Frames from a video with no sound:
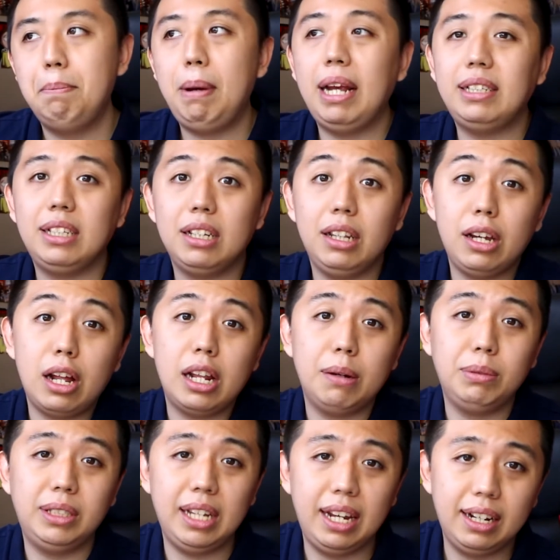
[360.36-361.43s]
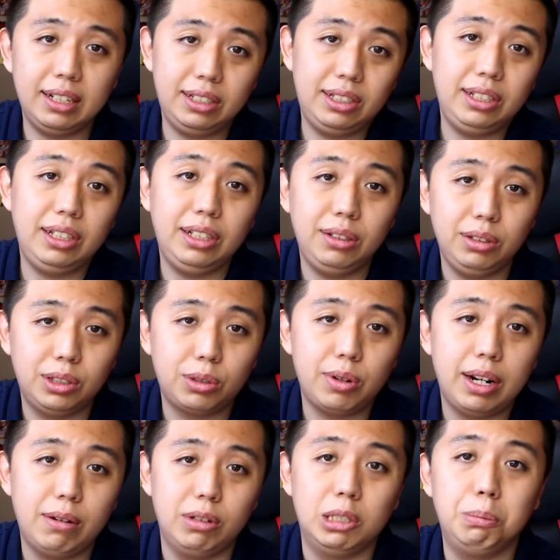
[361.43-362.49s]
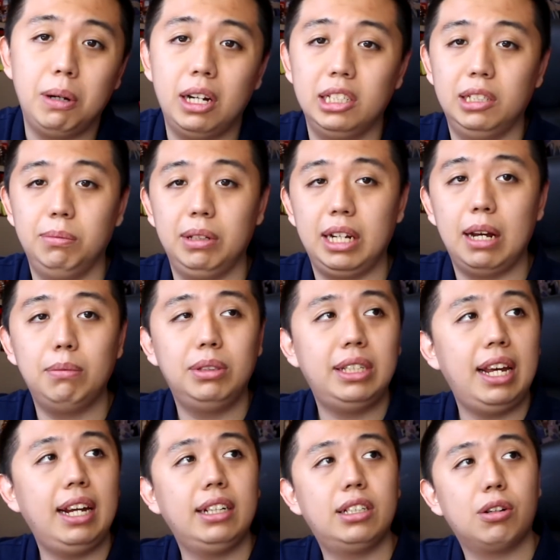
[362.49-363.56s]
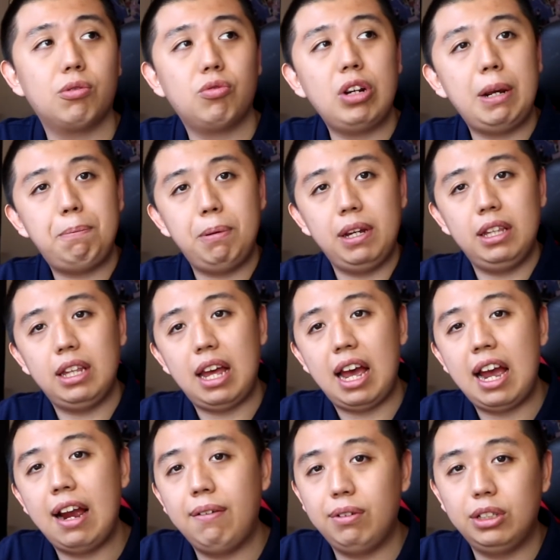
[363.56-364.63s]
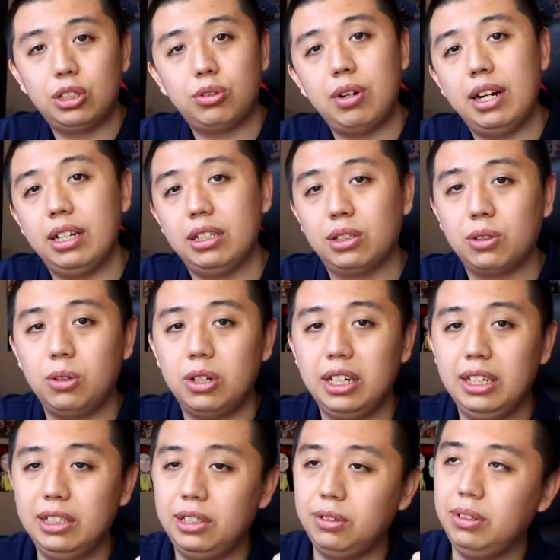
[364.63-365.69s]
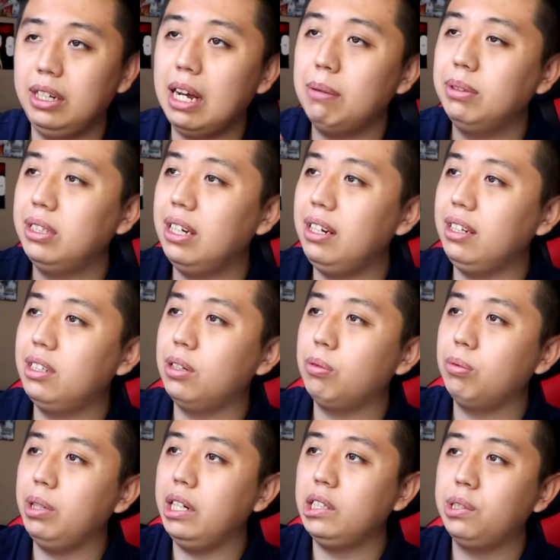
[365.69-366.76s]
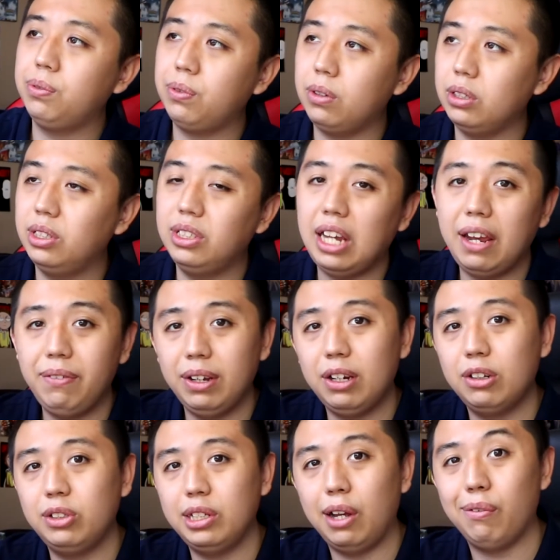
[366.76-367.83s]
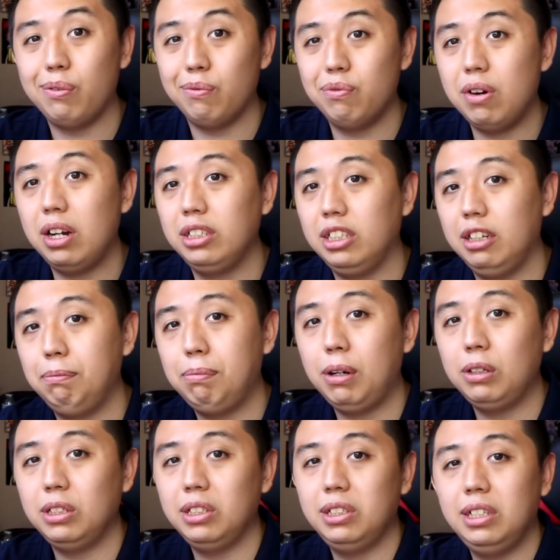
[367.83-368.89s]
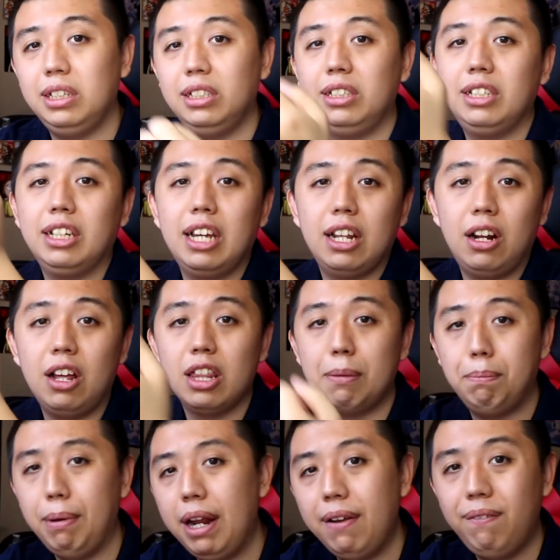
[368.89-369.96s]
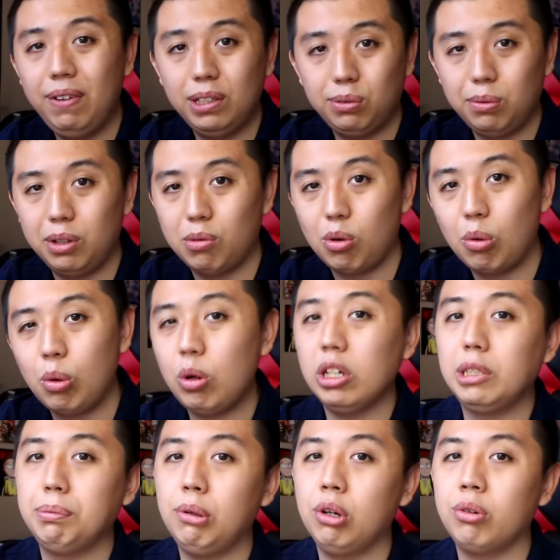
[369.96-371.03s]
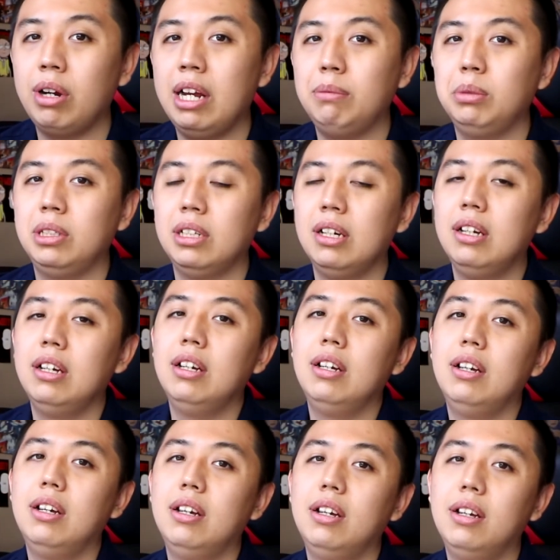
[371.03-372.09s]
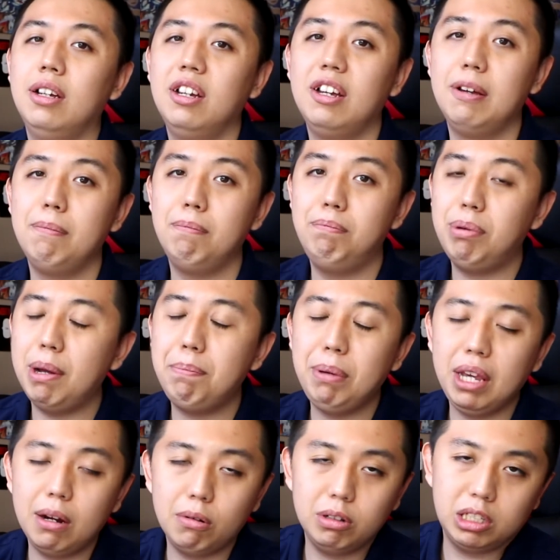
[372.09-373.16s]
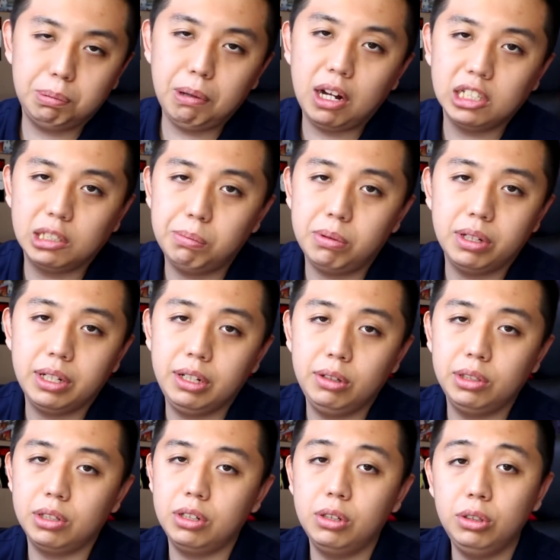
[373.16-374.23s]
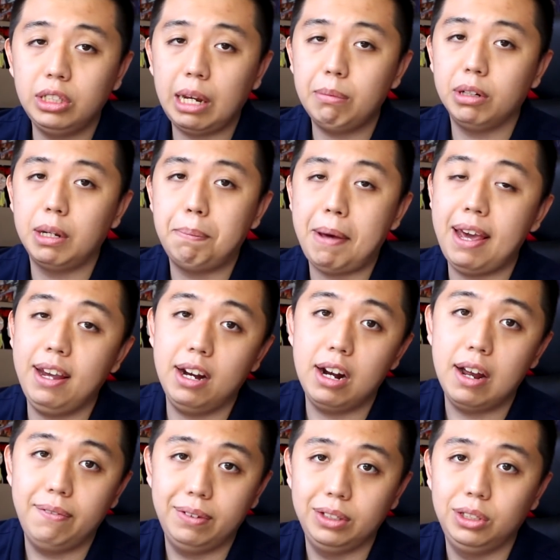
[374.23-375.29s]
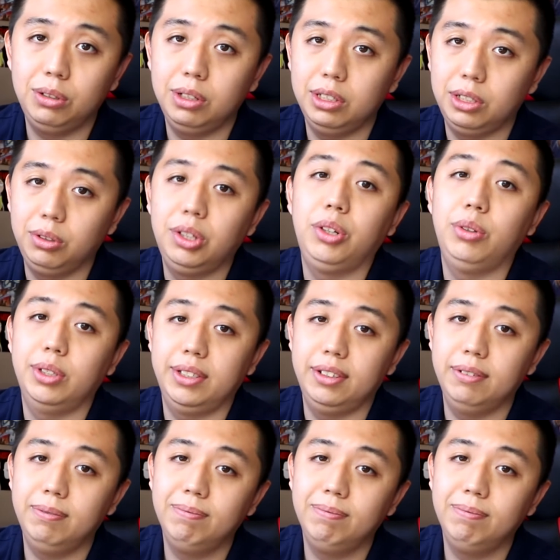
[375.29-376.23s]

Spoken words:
Basically, all I'm saying is to use credit responsibly. I'm saying to reap in the average credit score history. I'm saying to reach for saving yourself from fraudulent purchases, to get all the benefits from the rewards programs, but be a responsible user who's able to pay it off as soon as you use it.